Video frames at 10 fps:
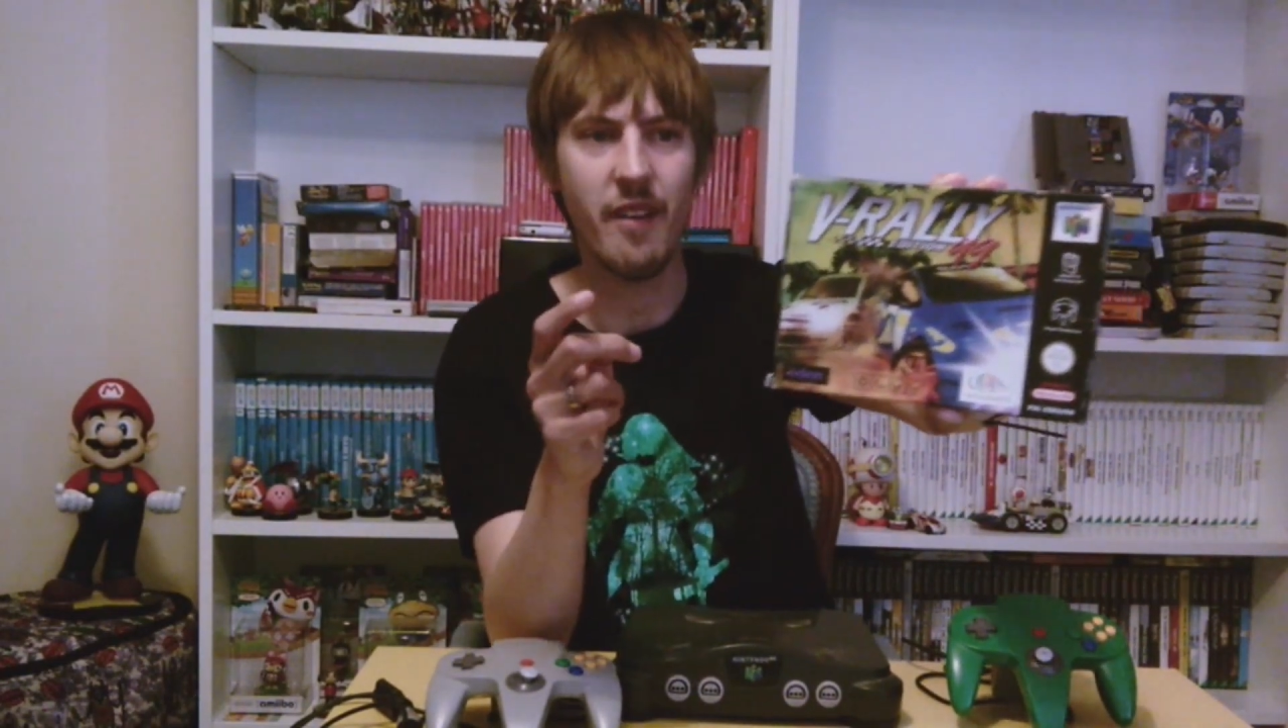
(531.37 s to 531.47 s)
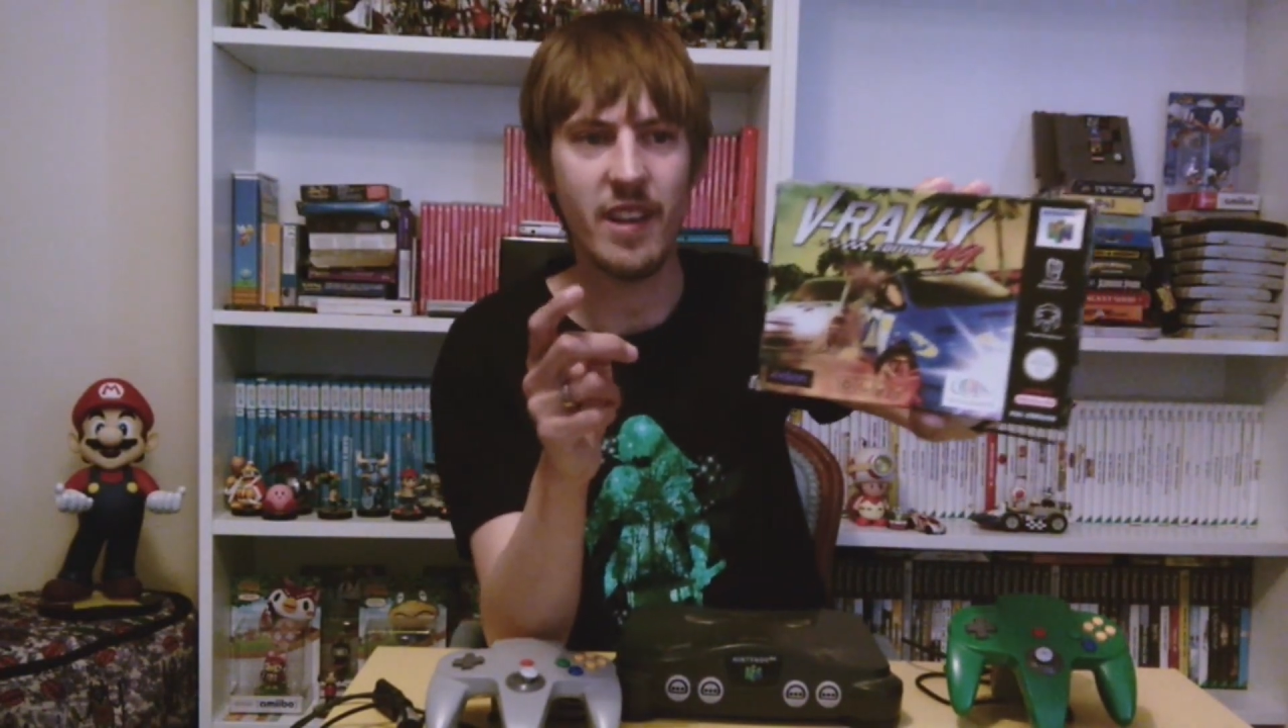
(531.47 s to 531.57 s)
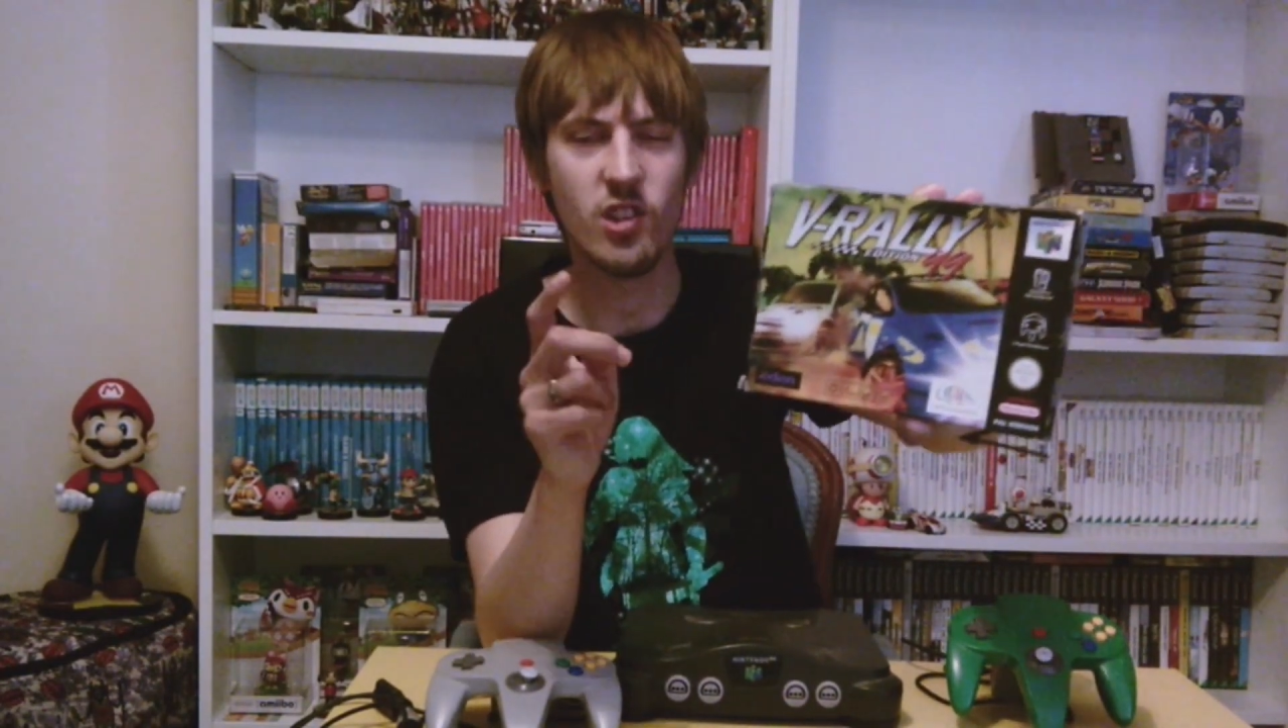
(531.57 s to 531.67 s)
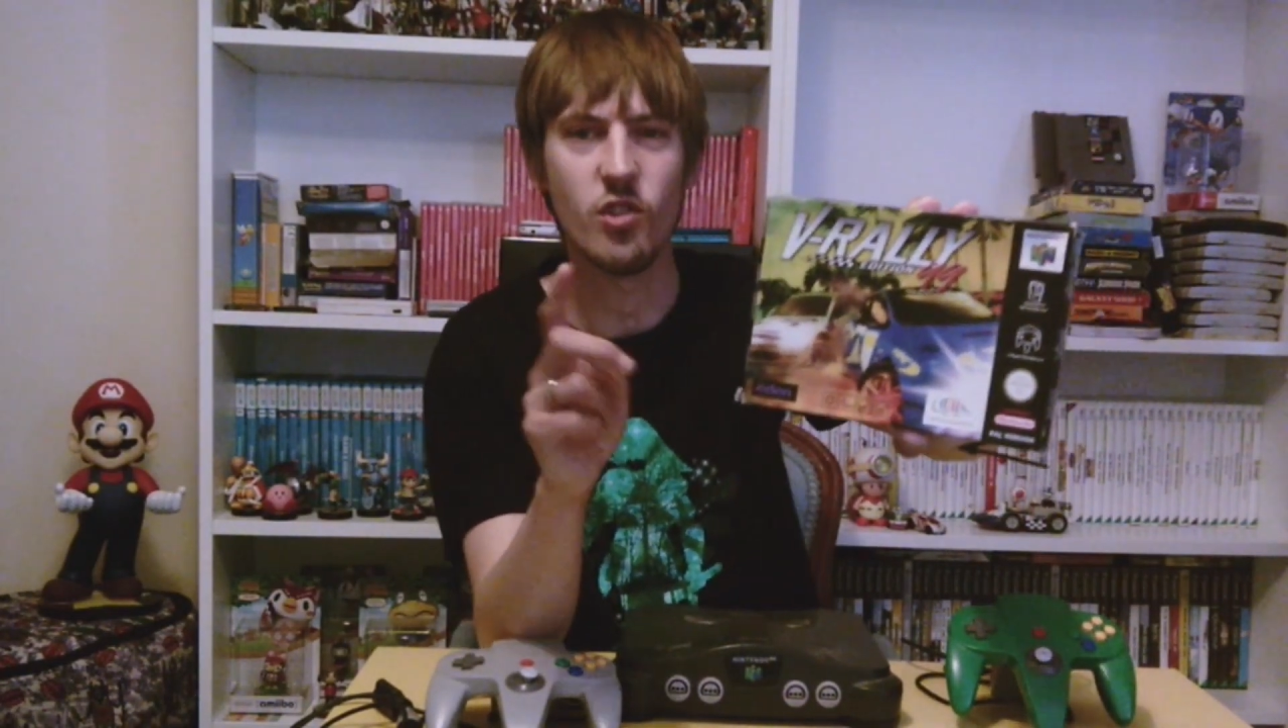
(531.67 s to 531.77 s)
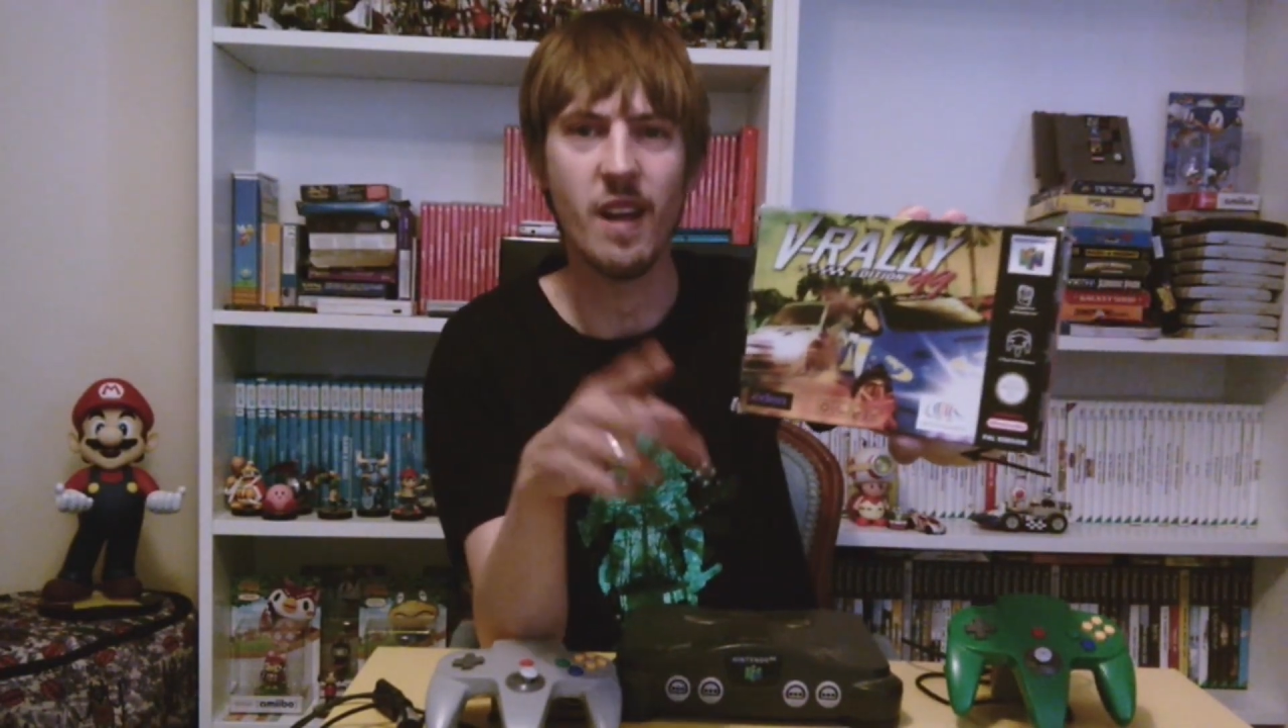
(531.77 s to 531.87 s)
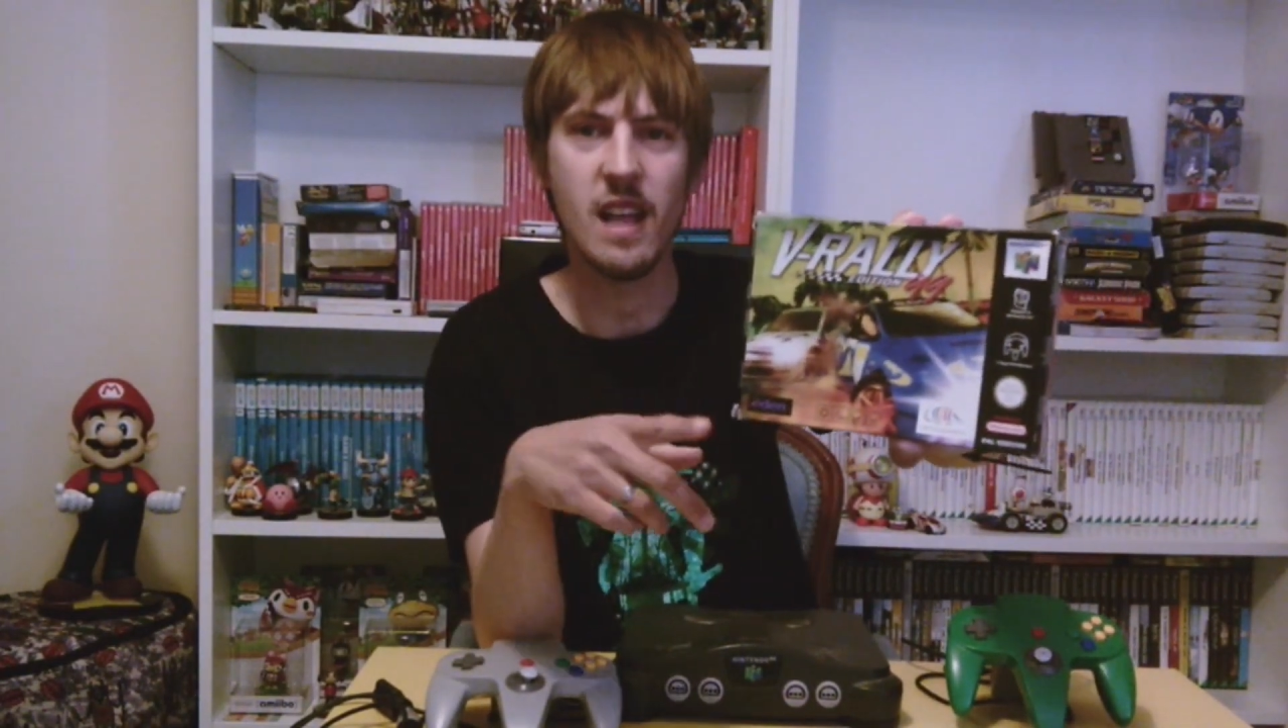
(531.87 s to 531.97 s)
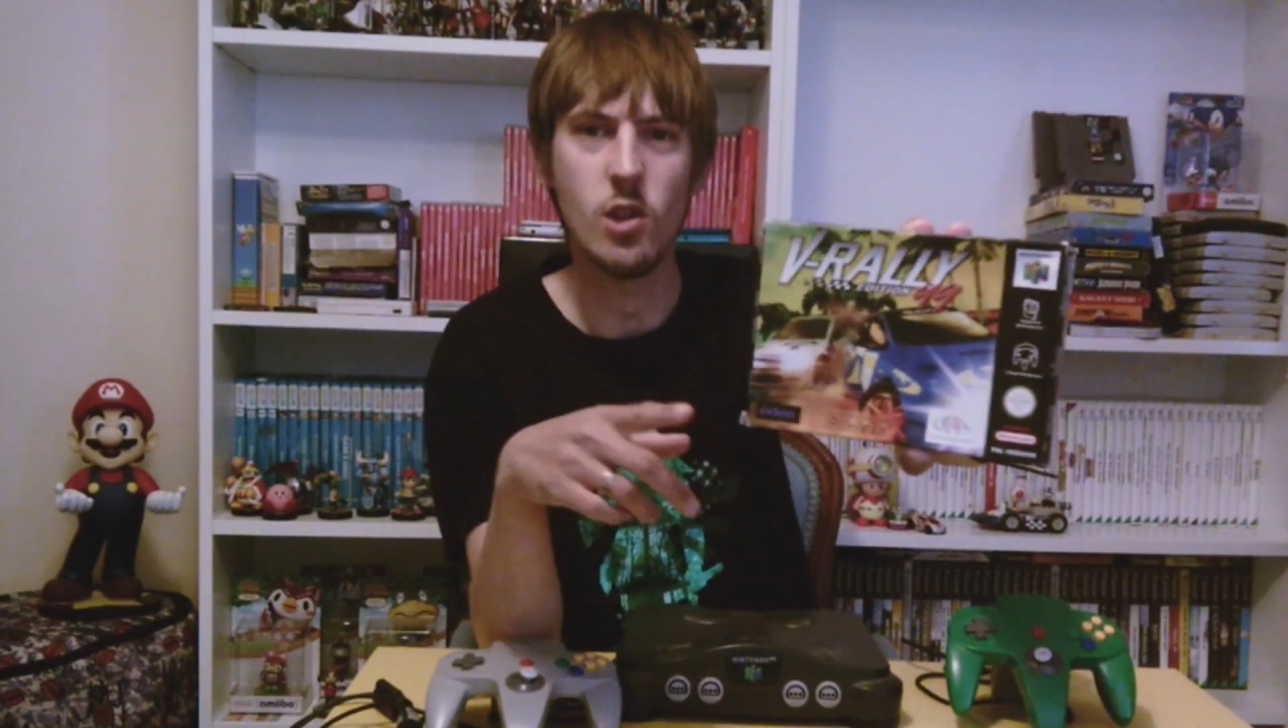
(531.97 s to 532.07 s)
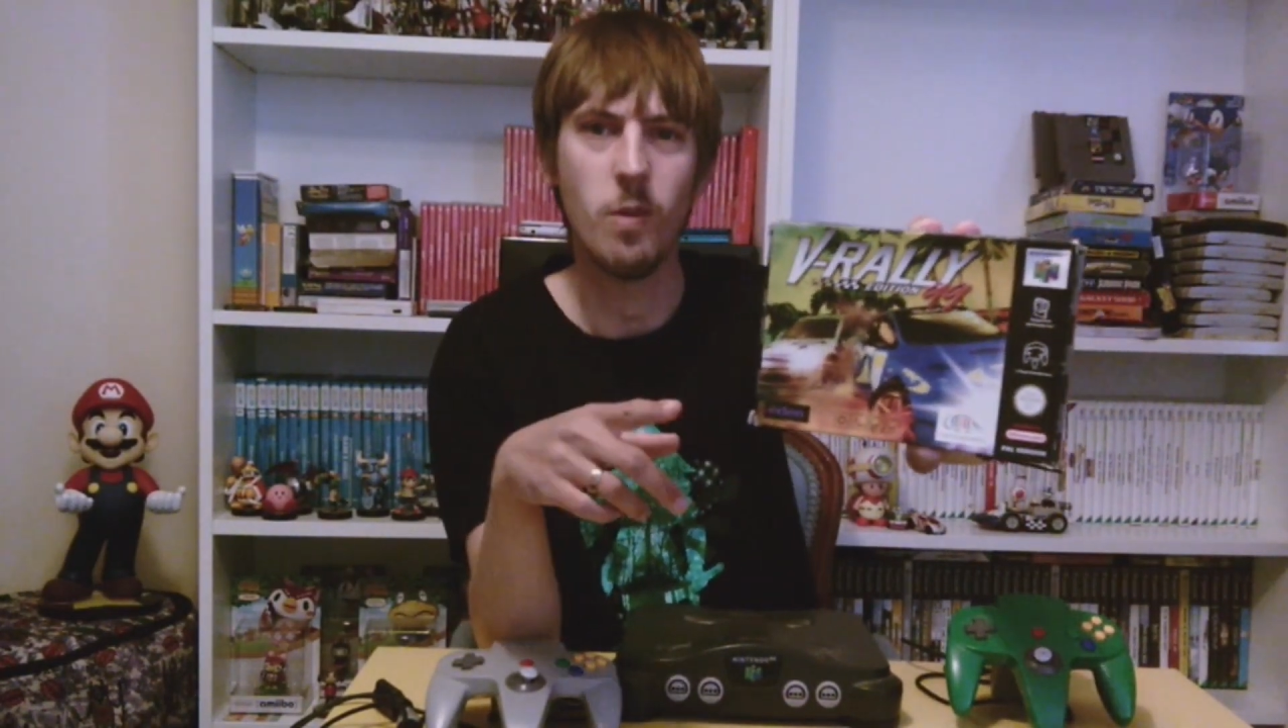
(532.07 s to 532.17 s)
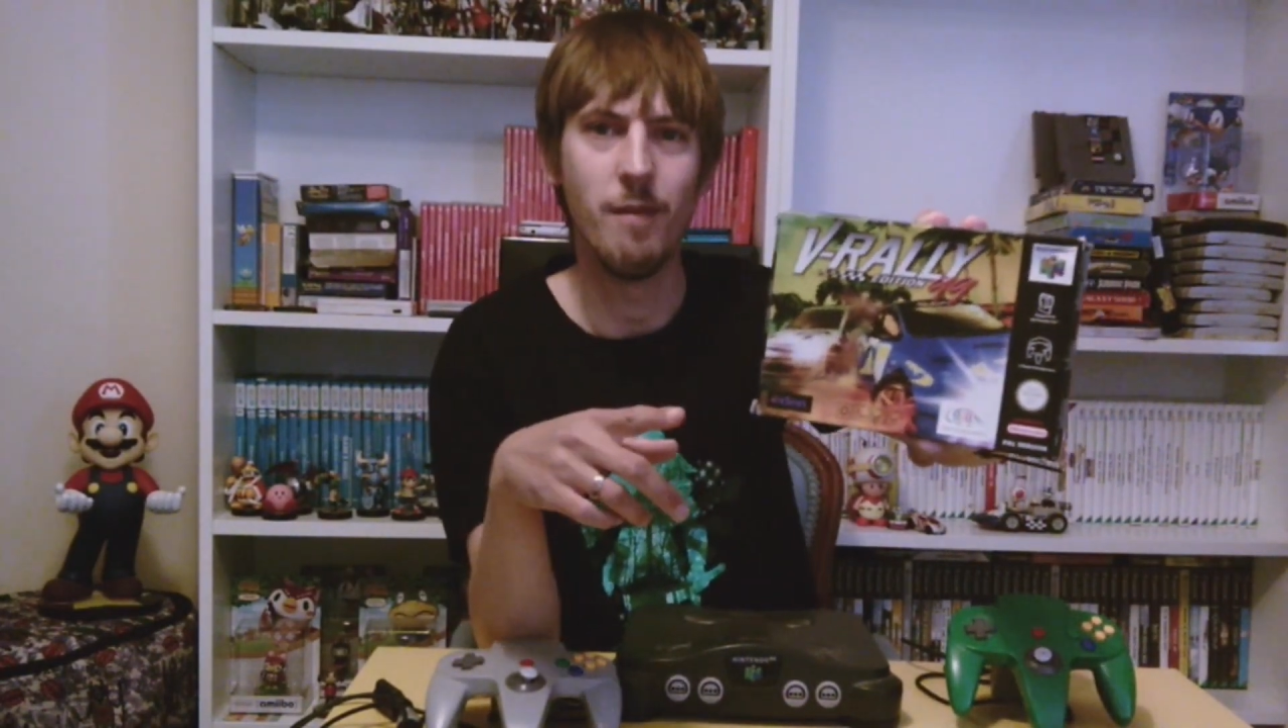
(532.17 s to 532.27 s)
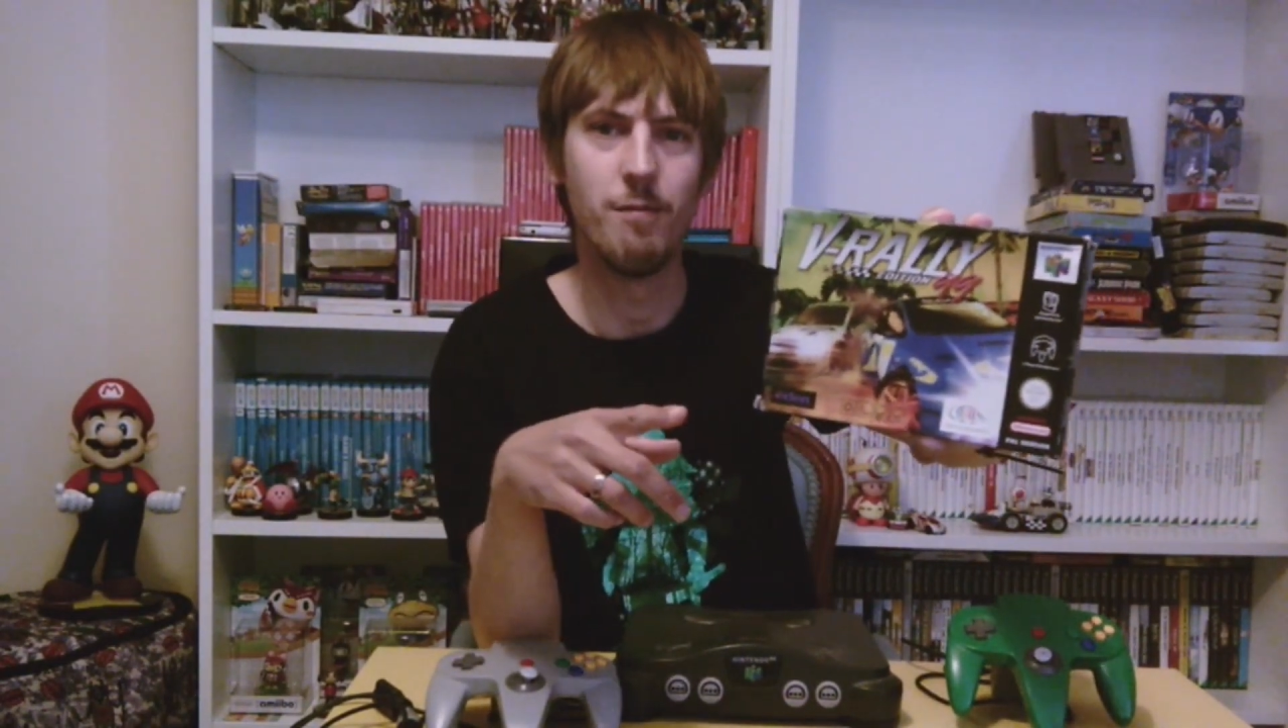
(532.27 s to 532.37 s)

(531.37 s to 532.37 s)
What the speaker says: very strange